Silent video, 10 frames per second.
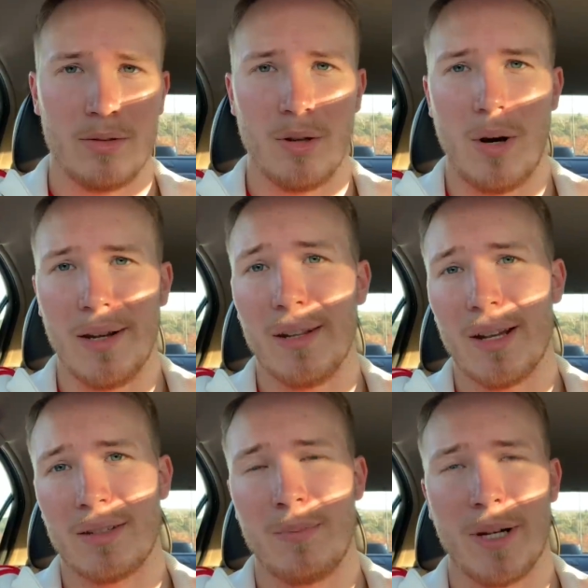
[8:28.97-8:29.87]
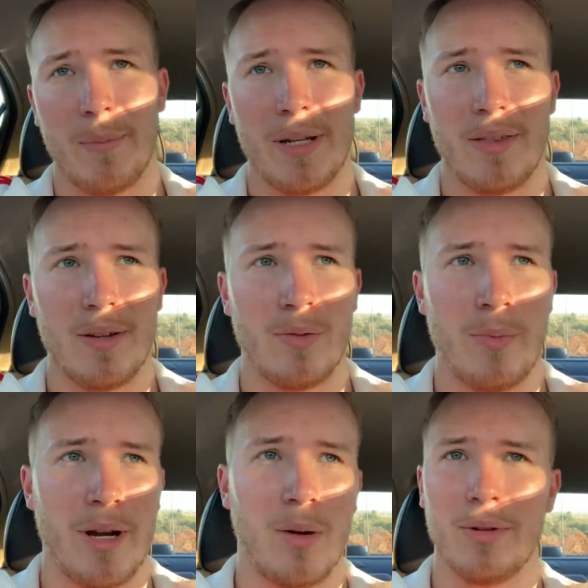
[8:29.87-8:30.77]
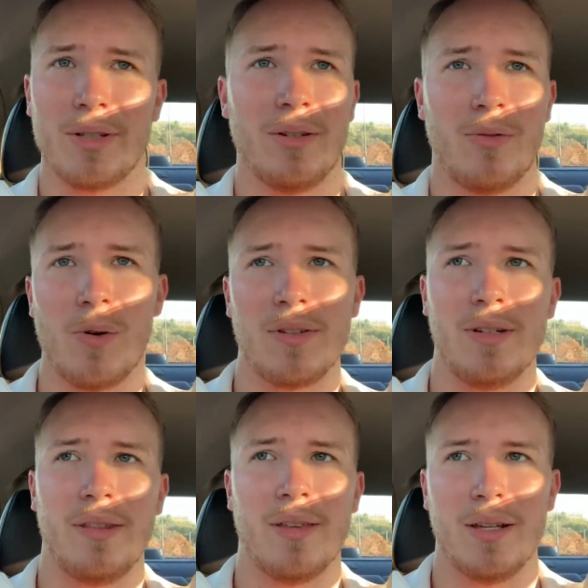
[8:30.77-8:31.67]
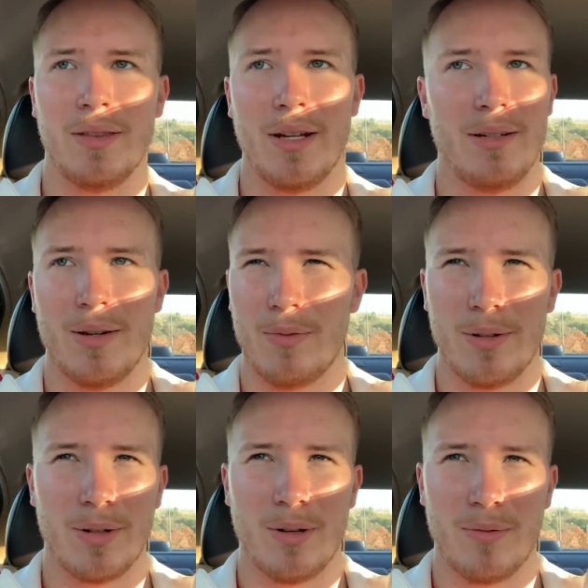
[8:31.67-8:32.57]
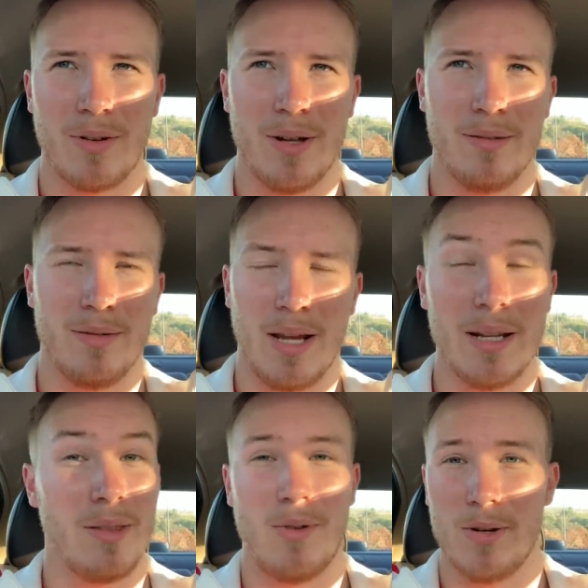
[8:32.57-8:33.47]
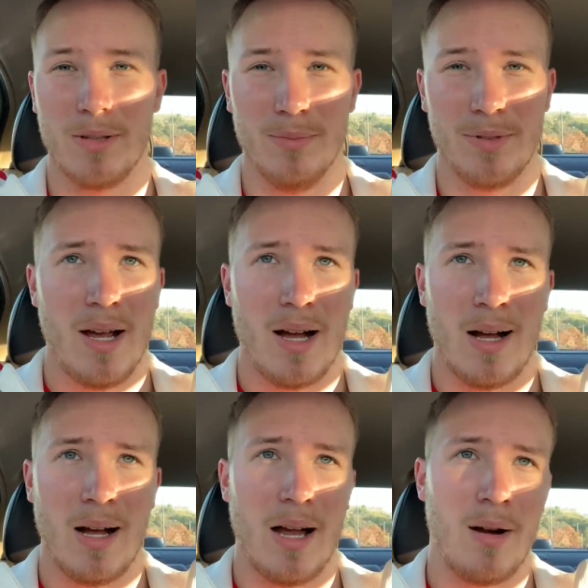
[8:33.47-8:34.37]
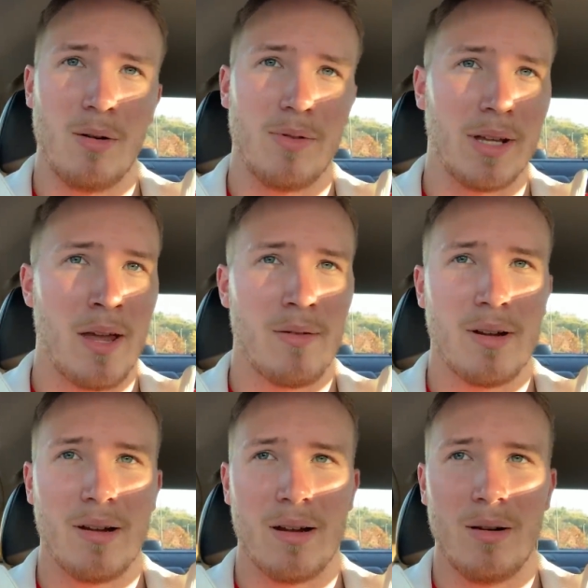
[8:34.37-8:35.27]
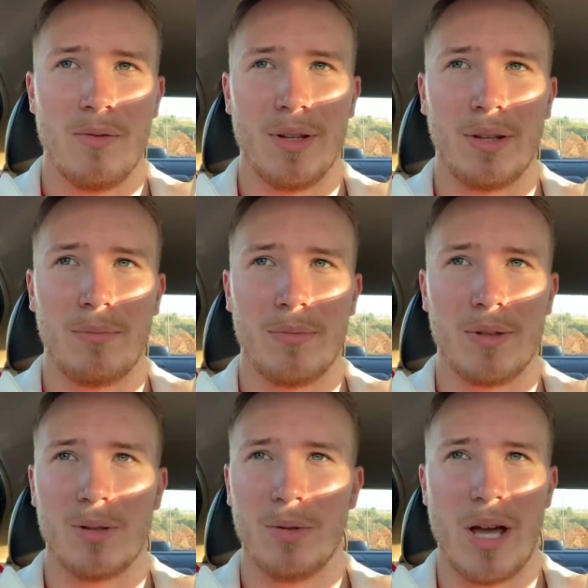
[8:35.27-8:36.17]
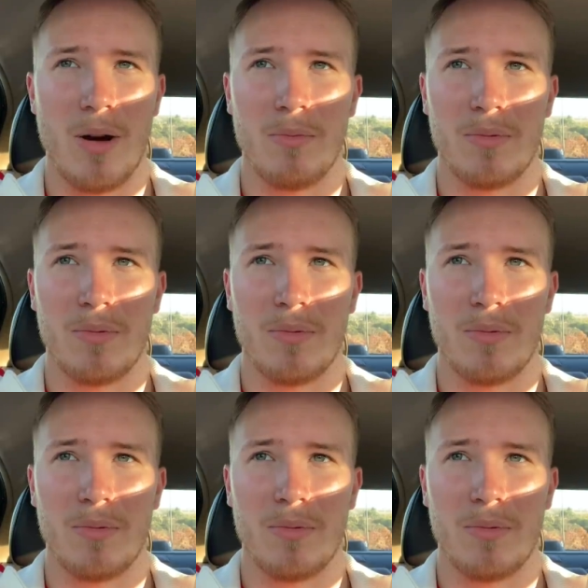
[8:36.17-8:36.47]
So I didn't actually pick up anything from there. I wasn't going to force anything. They didn't have Rent-A-Girlfriend, any of the volumes. I don't know if they carry it. I don't know if they sold out.